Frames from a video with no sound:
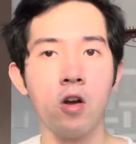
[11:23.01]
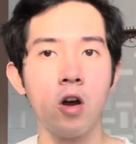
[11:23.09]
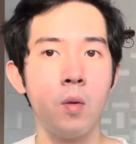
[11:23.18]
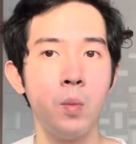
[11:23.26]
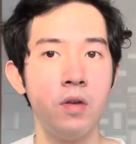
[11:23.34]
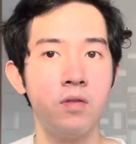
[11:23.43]

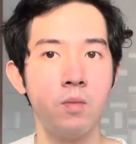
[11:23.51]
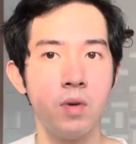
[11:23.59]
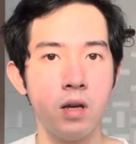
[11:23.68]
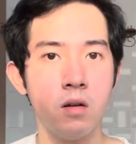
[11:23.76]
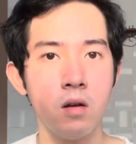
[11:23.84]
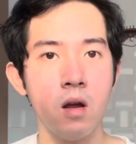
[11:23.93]
communism
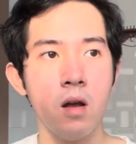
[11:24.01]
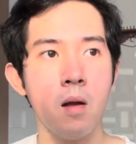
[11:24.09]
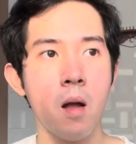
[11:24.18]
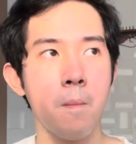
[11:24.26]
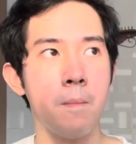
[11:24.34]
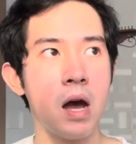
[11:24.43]
here
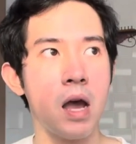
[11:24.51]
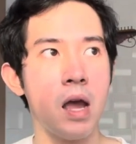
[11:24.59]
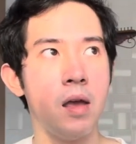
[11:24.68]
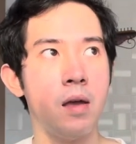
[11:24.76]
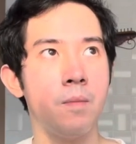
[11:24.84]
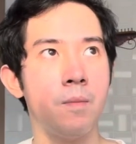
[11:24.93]

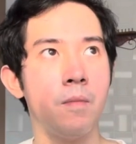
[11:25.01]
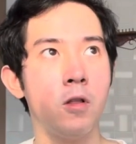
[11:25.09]
by